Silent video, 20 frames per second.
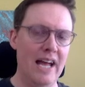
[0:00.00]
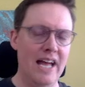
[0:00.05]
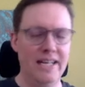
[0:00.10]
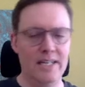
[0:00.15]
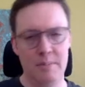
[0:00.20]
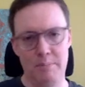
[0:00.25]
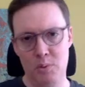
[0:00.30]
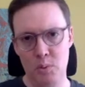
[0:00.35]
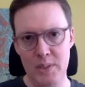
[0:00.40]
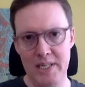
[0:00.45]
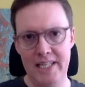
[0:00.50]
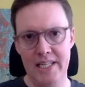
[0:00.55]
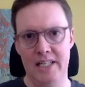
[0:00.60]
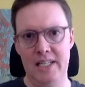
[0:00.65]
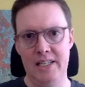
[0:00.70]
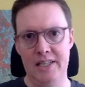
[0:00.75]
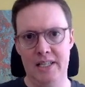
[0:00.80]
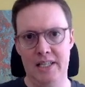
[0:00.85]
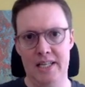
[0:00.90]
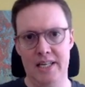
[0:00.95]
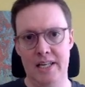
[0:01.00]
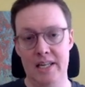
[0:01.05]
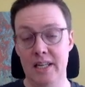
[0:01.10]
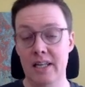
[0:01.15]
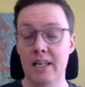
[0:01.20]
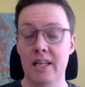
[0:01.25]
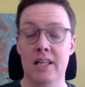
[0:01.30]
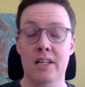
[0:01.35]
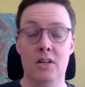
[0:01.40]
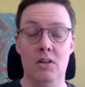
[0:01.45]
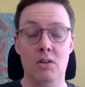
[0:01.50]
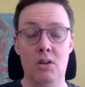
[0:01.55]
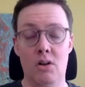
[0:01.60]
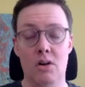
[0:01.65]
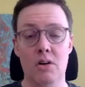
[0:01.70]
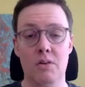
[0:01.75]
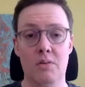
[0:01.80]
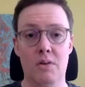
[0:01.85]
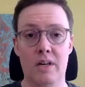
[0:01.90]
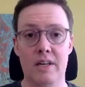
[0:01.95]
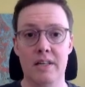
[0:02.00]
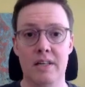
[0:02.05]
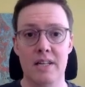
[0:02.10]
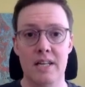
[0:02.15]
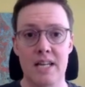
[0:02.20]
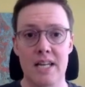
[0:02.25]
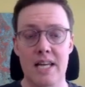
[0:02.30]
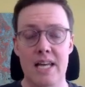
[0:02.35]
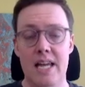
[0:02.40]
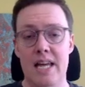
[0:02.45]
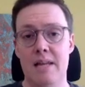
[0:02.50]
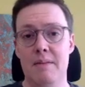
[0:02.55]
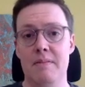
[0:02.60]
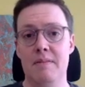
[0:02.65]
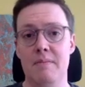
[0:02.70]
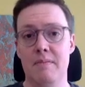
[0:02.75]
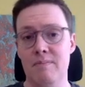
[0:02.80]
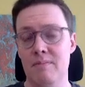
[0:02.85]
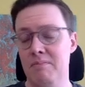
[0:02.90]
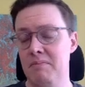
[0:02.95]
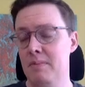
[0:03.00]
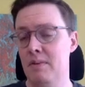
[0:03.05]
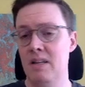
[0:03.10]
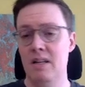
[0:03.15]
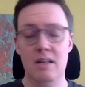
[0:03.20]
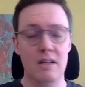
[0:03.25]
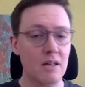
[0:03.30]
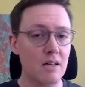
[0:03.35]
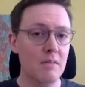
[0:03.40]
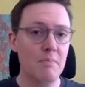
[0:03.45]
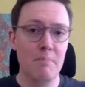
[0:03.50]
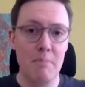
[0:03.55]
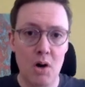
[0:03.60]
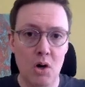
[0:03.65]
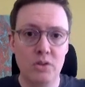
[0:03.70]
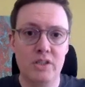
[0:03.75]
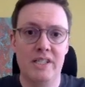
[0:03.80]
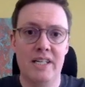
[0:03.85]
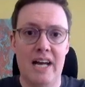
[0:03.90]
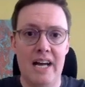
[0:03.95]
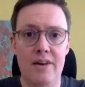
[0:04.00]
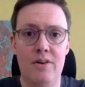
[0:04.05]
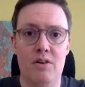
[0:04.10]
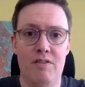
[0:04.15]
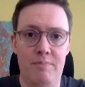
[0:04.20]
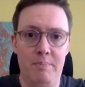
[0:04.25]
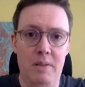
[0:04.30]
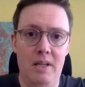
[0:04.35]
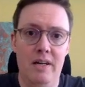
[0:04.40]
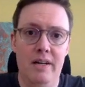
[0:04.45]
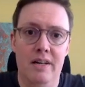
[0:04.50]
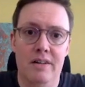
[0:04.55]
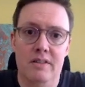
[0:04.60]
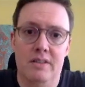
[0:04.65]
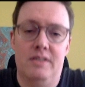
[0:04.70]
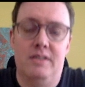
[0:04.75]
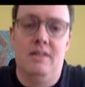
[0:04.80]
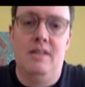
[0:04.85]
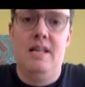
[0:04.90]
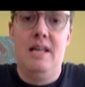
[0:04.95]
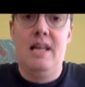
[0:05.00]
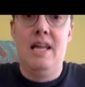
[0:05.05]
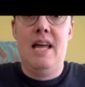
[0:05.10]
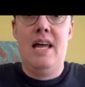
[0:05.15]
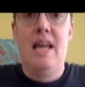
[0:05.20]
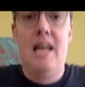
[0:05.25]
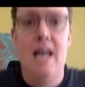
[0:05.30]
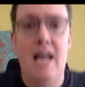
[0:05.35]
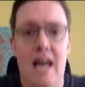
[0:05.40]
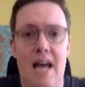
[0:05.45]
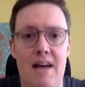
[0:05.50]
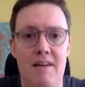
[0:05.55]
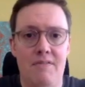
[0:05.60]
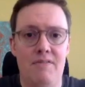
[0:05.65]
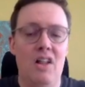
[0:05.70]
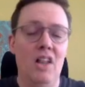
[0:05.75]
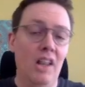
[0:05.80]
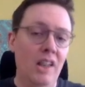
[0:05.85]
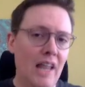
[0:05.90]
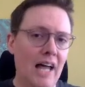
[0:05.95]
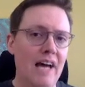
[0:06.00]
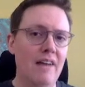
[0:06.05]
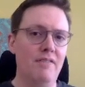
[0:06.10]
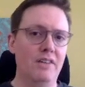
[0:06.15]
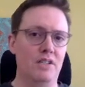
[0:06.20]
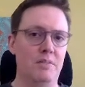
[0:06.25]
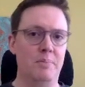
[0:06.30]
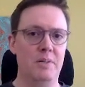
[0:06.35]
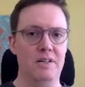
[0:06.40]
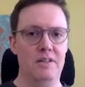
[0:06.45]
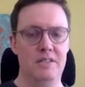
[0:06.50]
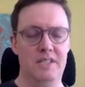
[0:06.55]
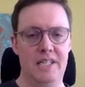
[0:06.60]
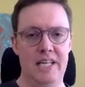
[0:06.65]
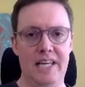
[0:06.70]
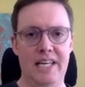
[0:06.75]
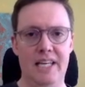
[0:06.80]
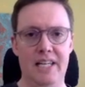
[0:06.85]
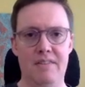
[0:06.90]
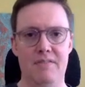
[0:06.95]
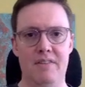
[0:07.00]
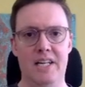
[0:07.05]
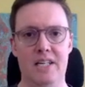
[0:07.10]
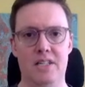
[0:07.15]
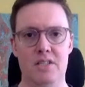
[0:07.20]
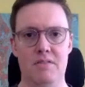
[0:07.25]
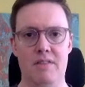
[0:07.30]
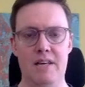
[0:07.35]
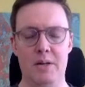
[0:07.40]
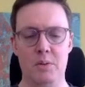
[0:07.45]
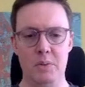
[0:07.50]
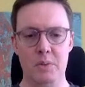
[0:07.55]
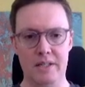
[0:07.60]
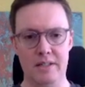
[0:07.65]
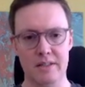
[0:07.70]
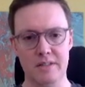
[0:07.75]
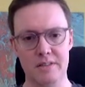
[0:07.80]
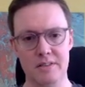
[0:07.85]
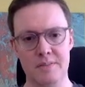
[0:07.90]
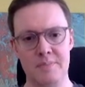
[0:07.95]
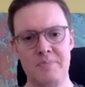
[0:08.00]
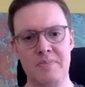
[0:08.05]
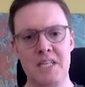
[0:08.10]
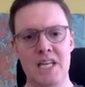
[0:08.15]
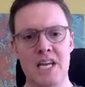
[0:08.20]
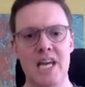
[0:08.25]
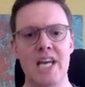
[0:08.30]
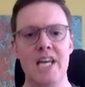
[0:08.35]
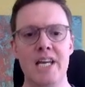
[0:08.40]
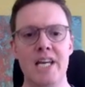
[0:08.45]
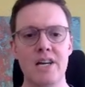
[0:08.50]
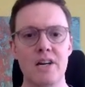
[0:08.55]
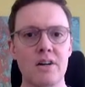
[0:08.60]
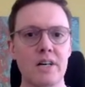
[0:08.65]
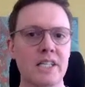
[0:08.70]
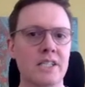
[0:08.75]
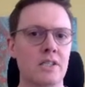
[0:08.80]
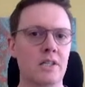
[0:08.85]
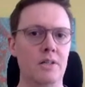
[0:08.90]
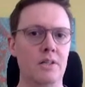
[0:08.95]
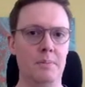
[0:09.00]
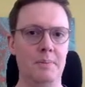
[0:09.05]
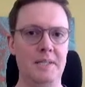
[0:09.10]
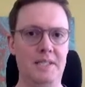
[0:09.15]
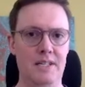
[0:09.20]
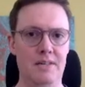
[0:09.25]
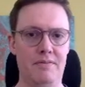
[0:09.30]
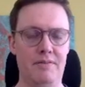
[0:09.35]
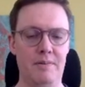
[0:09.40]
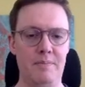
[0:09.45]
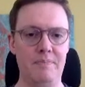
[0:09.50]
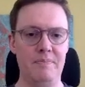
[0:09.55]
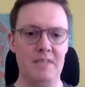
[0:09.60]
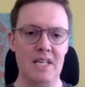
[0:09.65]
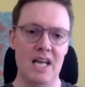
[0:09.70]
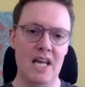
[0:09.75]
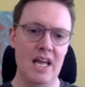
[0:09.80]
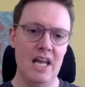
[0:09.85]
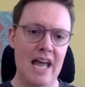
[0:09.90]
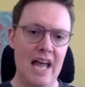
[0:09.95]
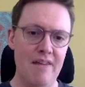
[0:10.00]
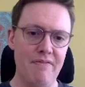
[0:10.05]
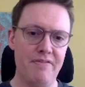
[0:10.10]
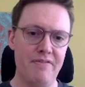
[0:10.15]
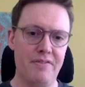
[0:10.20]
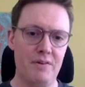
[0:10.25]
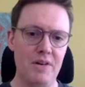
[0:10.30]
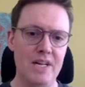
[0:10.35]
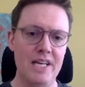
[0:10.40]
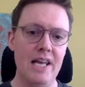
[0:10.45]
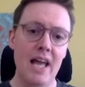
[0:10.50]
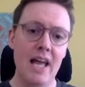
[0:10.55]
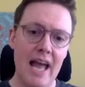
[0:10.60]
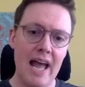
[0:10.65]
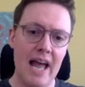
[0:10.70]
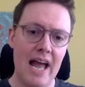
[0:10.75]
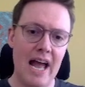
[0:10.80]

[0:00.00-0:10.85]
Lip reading: end up weakening the king in the long run. And most Najdorf players have a lot of experience taking advantage of that weakness. Here, it's a little bit different. f3